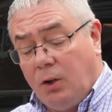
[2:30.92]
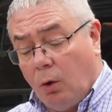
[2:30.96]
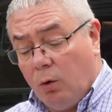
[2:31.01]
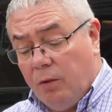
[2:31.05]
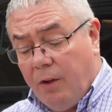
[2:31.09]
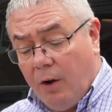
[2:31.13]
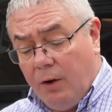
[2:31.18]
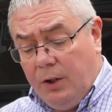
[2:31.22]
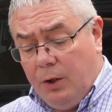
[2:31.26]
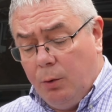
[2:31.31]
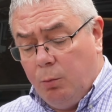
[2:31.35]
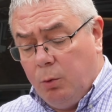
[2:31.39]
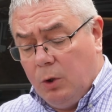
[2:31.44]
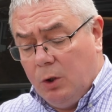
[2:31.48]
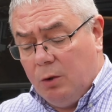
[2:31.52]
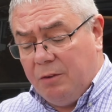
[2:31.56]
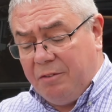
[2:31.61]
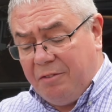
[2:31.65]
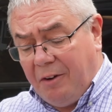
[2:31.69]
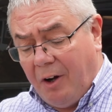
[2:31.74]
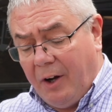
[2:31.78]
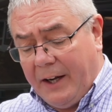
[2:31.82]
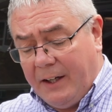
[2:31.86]
although you will
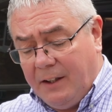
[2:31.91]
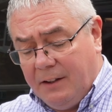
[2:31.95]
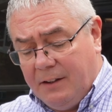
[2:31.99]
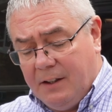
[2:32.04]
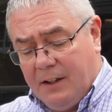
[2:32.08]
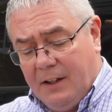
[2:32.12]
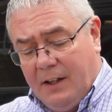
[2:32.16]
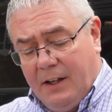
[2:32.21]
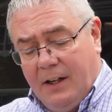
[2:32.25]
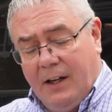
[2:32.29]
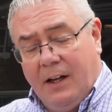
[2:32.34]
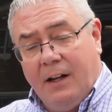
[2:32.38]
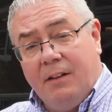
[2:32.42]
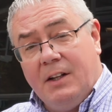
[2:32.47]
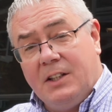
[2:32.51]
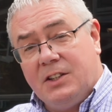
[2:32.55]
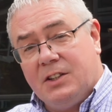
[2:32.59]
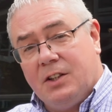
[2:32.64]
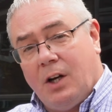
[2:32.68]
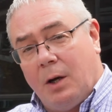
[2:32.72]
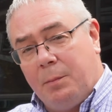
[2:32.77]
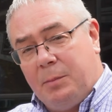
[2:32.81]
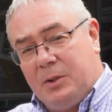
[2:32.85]
find this
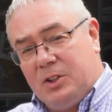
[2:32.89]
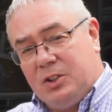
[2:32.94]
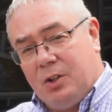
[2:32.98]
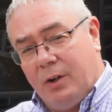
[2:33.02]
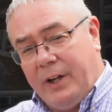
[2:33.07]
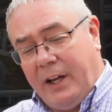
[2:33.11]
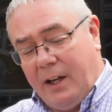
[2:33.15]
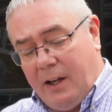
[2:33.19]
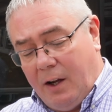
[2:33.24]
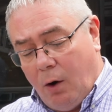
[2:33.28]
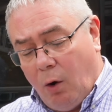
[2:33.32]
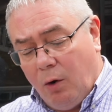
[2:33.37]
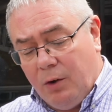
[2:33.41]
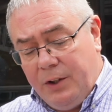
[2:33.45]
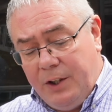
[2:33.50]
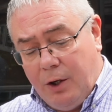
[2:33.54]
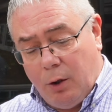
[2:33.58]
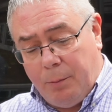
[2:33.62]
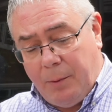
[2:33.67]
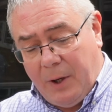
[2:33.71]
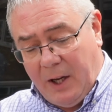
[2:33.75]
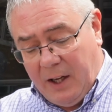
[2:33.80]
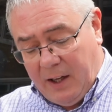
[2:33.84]
type of socket on
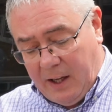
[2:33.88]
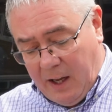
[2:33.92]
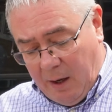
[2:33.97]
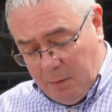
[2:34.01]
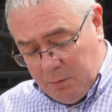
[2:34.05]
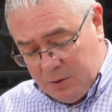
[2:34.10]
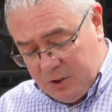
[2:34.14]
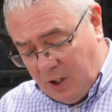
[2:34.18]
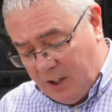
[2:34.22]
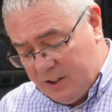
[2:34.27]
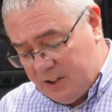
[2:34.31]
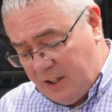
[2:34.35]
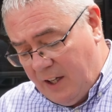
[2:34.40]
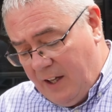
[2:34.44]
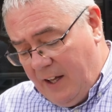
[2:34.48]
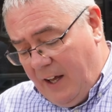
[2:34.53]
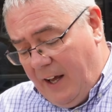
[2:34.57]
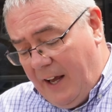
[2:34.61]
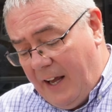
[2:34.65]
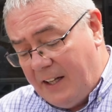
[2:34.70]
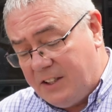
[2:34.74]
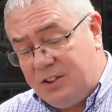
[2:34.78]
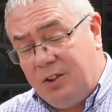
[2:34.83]
European campsites,
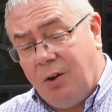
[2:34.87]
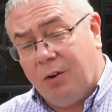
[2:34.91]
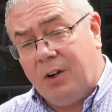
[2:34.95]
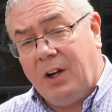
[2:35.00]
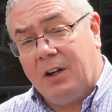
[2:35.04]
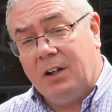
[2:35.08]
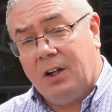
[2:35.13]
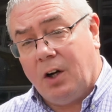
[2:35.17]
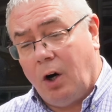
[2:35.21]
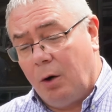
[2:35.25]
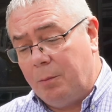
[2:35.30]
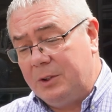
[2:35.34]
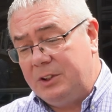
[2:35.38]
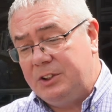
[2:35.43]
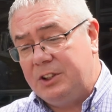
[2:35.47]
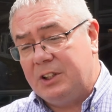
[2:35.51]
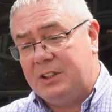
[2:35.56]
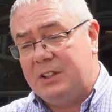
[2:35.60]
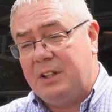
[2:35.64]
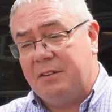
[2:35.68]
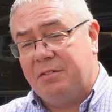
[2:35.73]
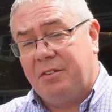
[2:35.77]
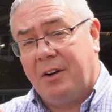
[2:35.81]
it's not uncommon
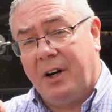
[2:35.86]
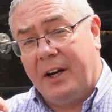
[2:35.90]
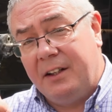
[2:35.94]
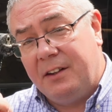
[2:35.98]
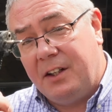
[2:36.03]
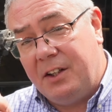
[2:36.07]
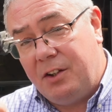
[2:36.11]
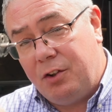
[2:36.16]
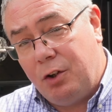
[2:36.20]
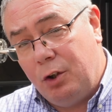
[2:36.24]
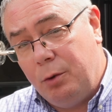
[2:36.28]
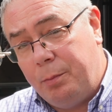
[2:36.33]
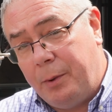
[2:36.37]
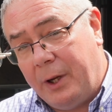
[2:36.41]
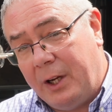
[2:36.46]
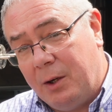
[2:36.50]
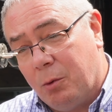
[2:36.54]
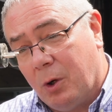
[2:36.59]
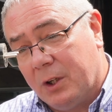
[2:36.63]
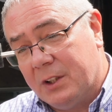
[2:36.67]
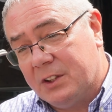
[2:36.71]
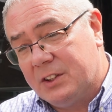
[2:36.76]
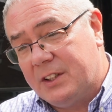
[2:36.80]
just to find the
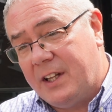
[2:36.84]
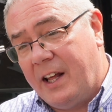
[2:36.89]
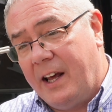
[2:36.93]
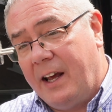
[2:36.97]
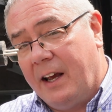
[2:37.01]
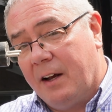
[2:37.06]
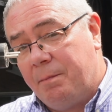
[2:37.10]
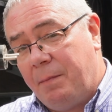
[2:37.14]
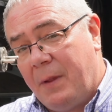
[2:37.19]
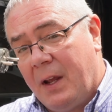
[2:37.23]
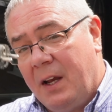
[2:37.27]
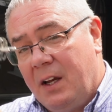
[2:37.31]
2-pin ones there.